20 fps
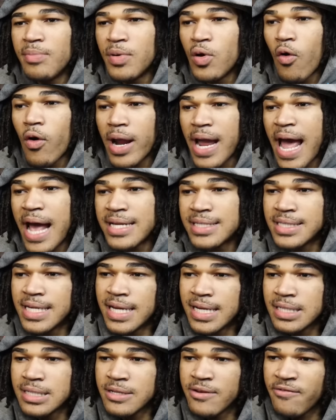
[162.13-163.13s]
dork ass
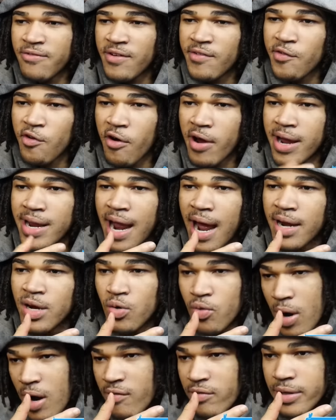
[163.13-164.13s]
niggas in 5th grade. I
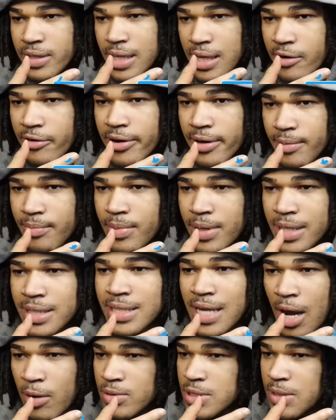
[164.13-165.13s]
knew every lyric, bitch.
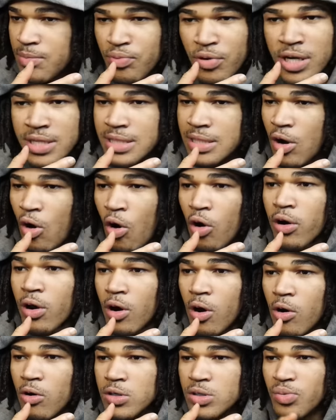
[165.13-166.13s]
I was impressing all the
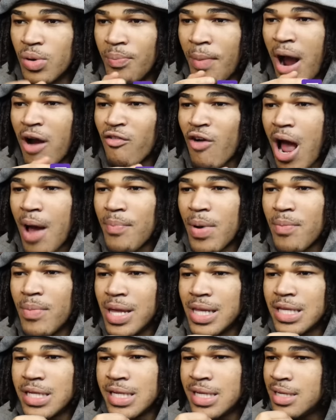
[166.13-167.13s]
hoes with my rap
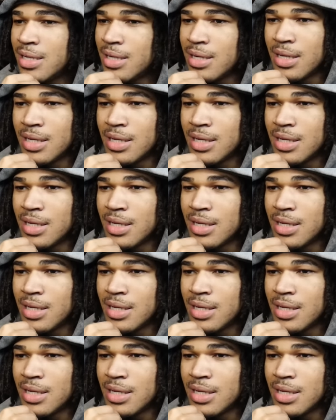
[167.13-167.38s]
ability.